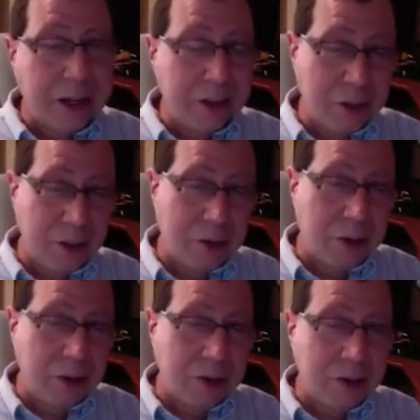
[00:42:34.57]
I can do
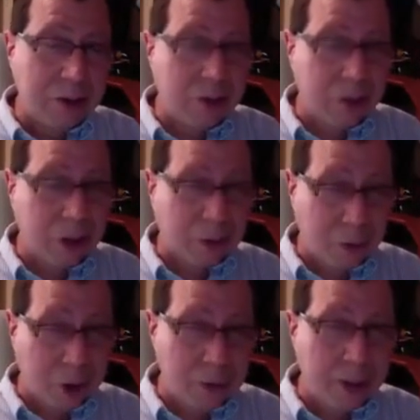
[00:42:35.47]
is only store
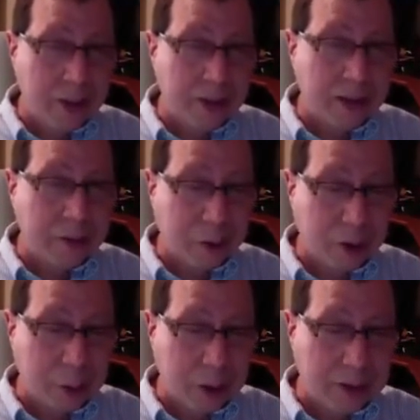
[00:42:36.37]
4 million, and that's, of
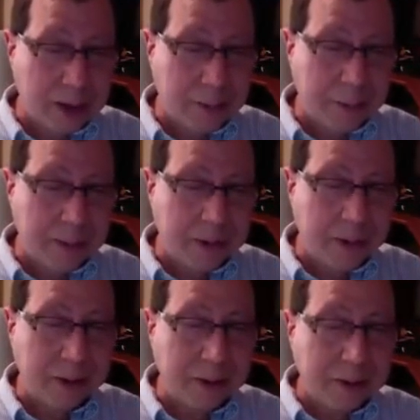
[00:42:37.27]
course, what's happening,
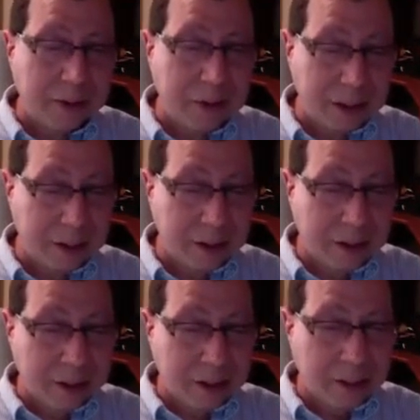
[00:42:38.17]
right?
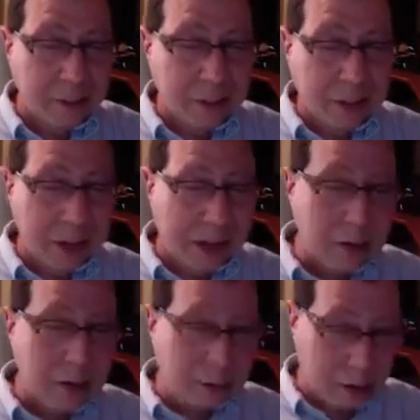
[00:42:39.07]
I
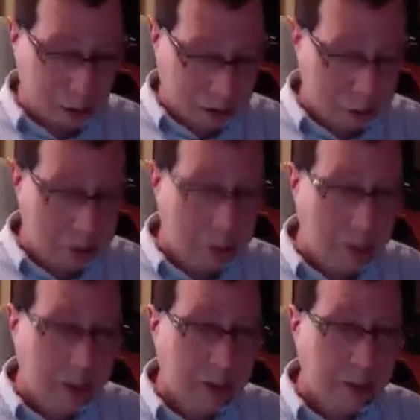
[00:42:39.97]
can also do a
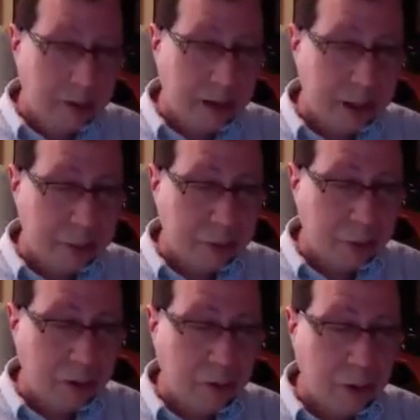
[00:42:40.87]
distributed array, and I'm
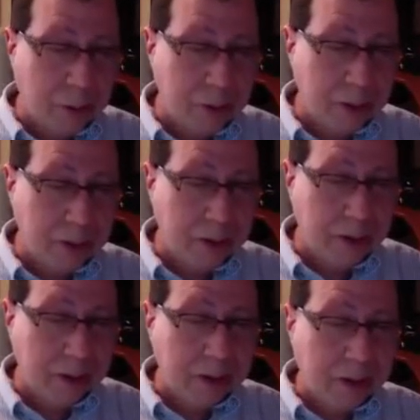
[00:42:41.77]
storing 4
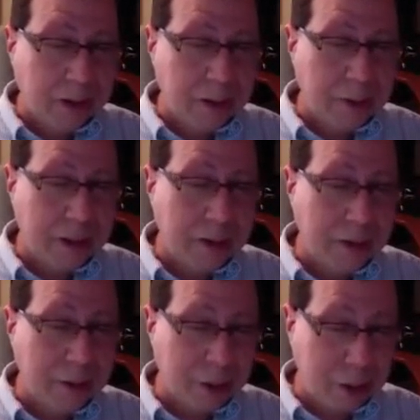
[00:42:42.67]
million. And
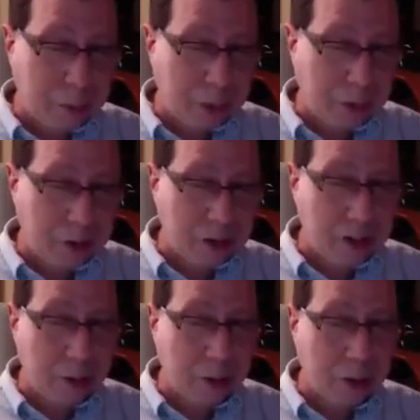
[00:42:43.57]
here's the GPU
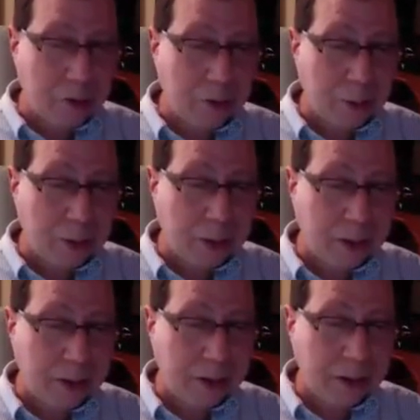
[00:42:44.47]
version. I'm storing 4
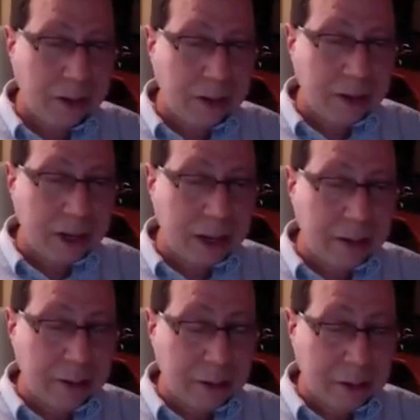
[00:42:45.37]
million.
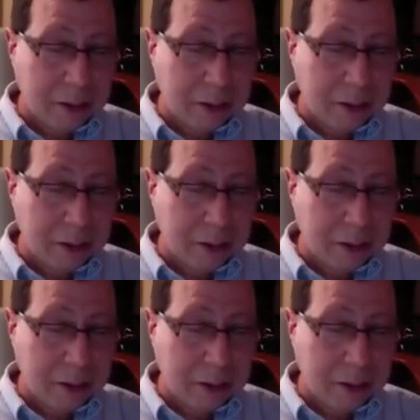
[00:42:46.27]
Now,